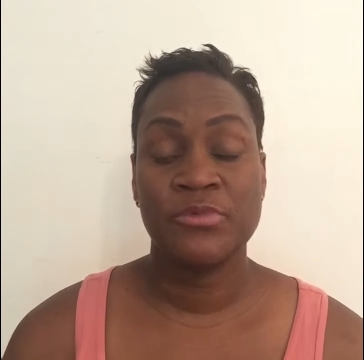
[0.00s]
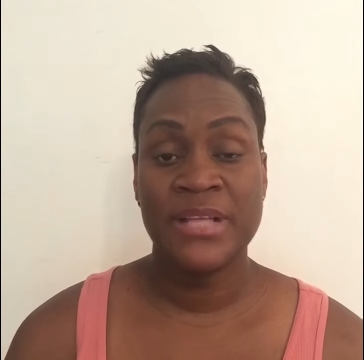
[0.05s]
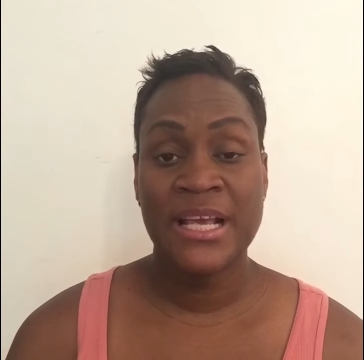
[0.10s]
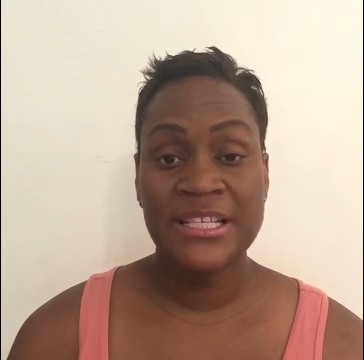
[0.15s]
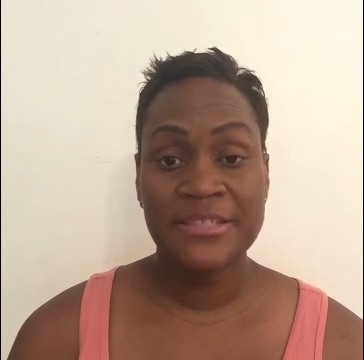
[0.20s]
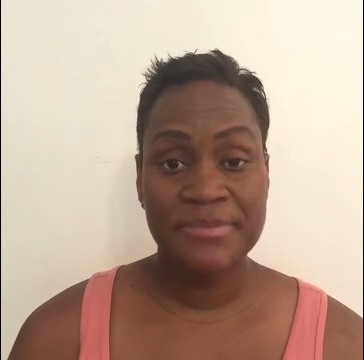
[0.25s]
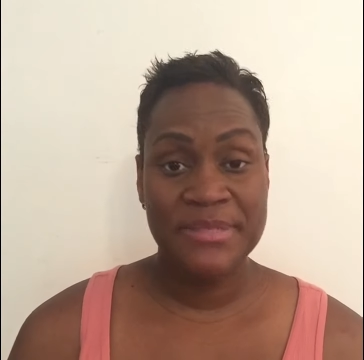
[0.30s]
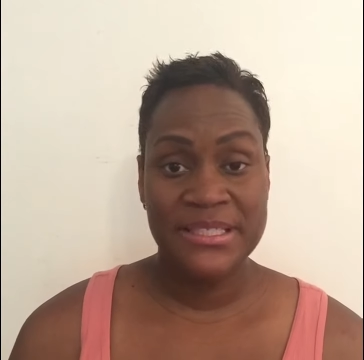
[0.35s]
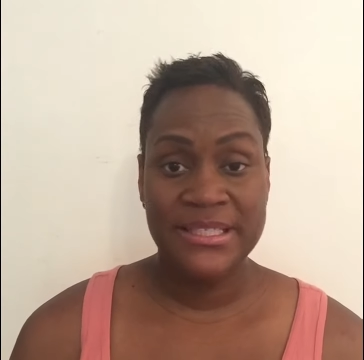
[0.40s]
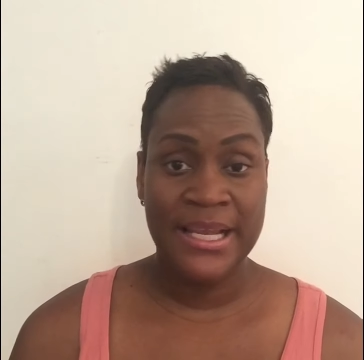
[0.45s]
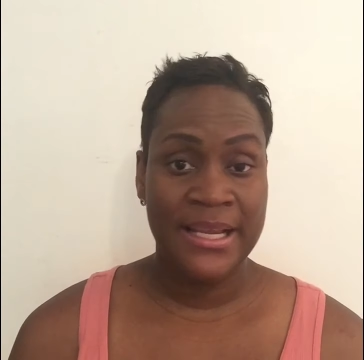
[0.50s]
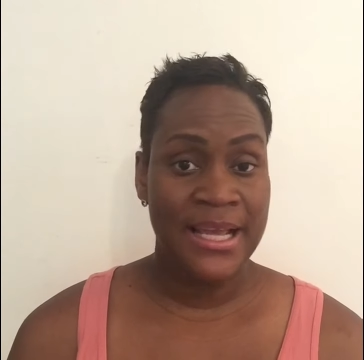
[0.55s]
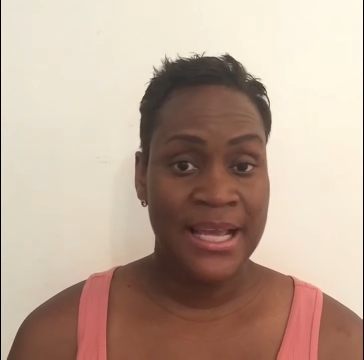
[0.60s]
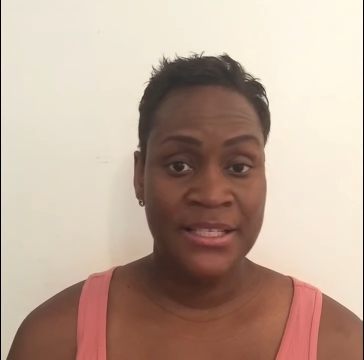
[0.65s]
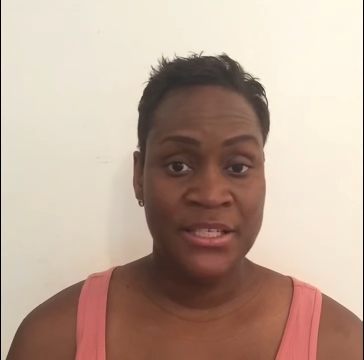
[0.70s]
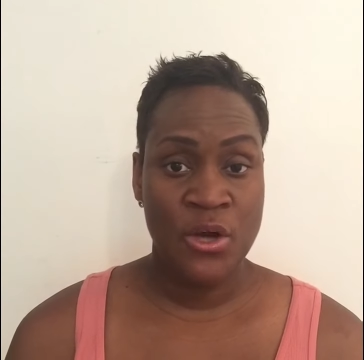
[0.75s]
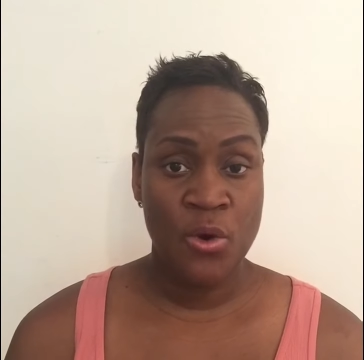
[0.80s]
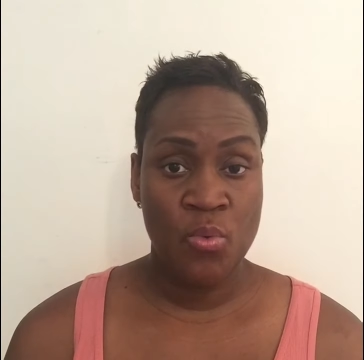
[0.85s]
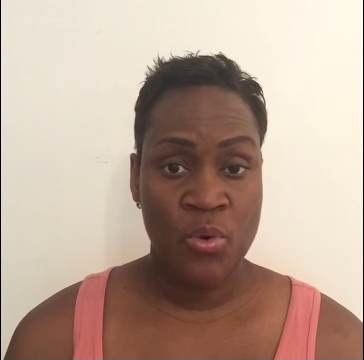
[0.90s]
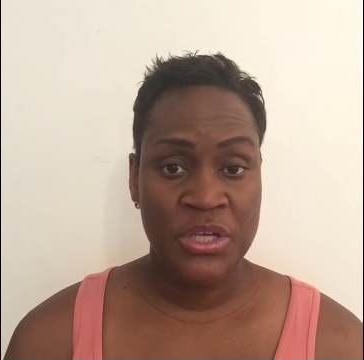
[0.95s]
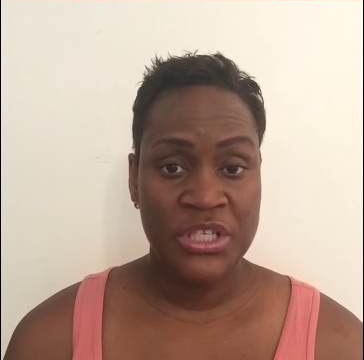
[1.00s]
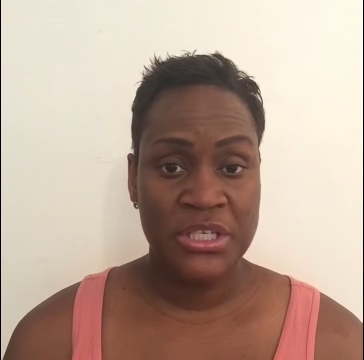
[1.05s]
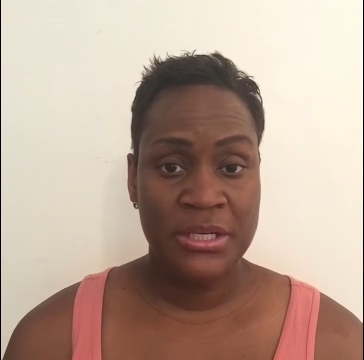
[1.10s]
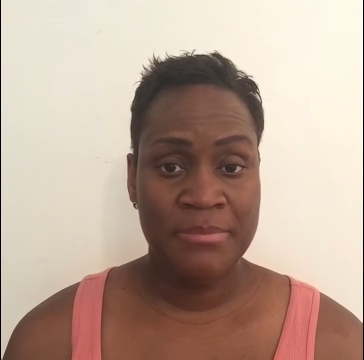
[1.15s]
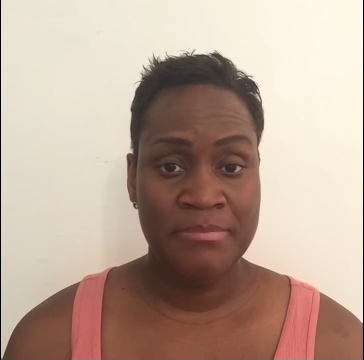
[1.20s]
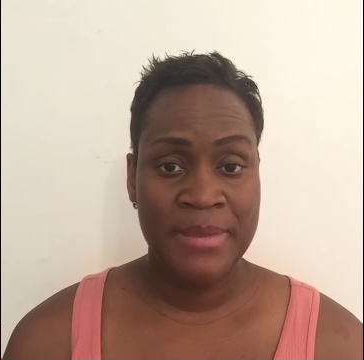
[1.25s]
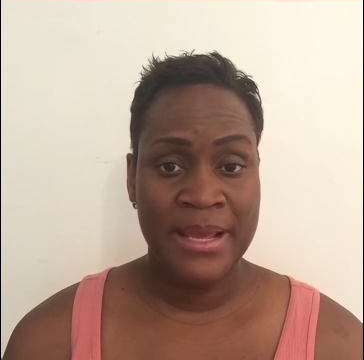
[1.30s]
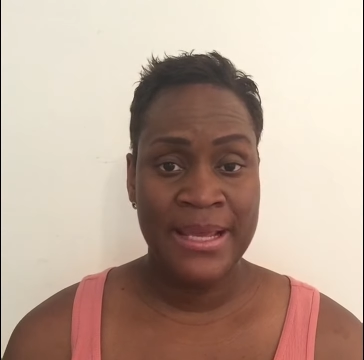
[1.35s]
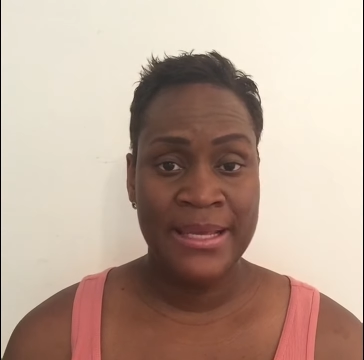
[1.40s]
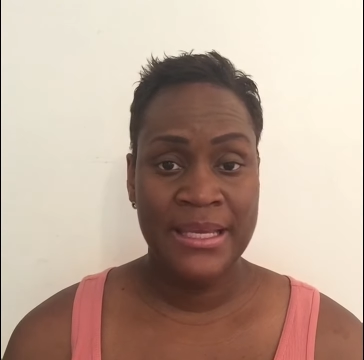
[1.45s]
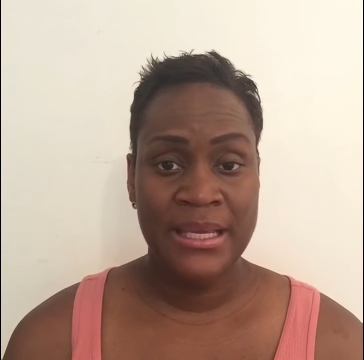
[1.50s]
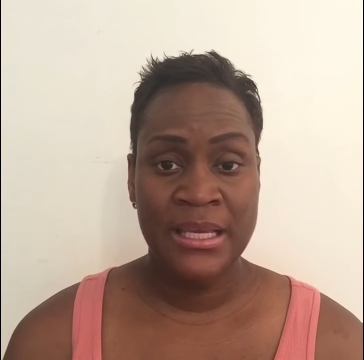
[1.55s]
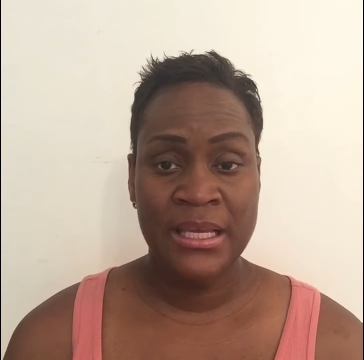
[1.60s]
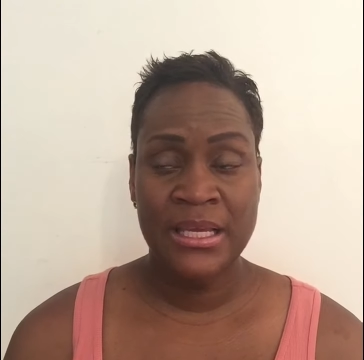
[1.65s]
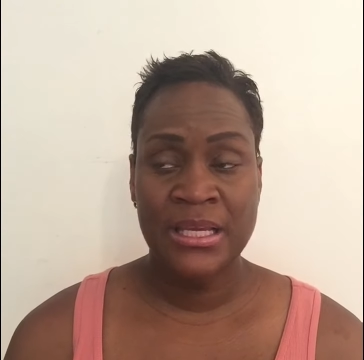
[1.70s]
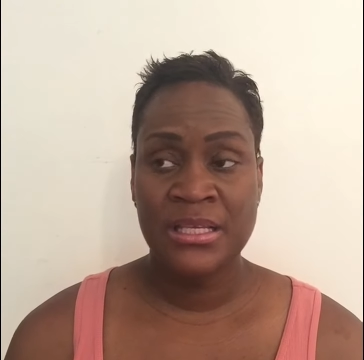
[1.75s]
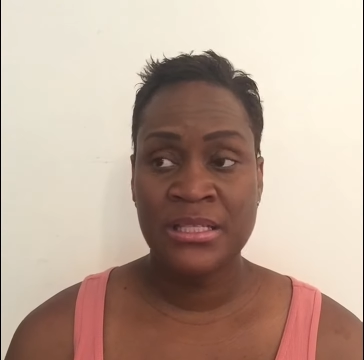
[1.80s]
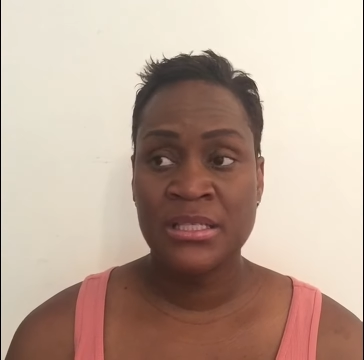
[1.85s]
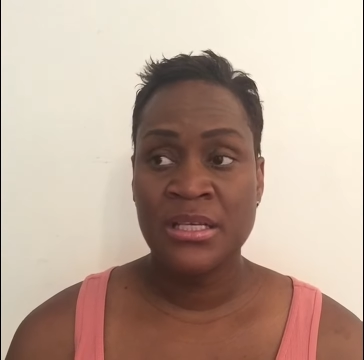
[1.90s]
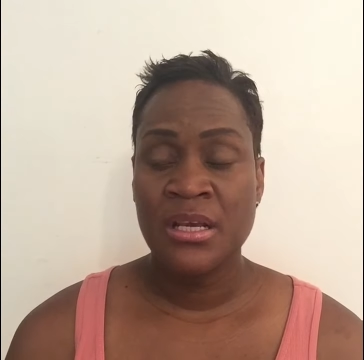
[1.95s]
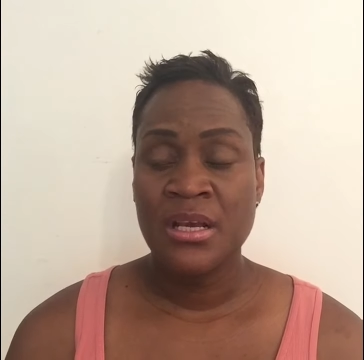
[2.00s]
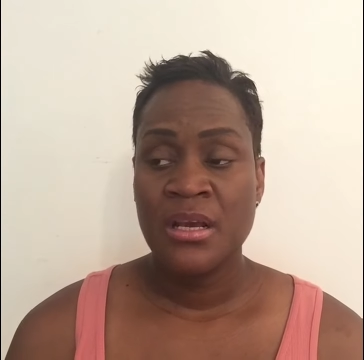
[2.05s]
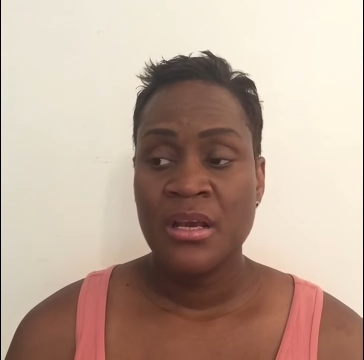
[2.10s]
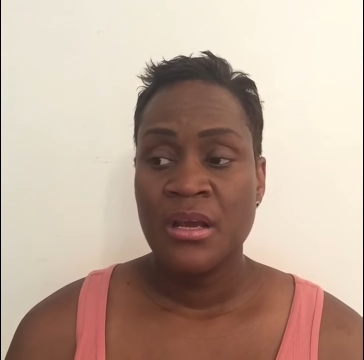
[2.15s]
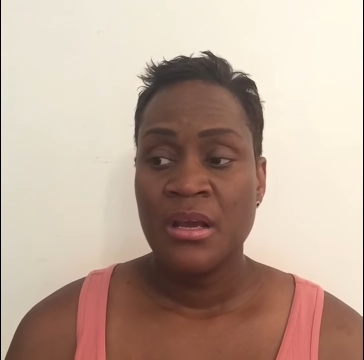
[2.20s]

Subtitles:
next mistake I don't want you to make is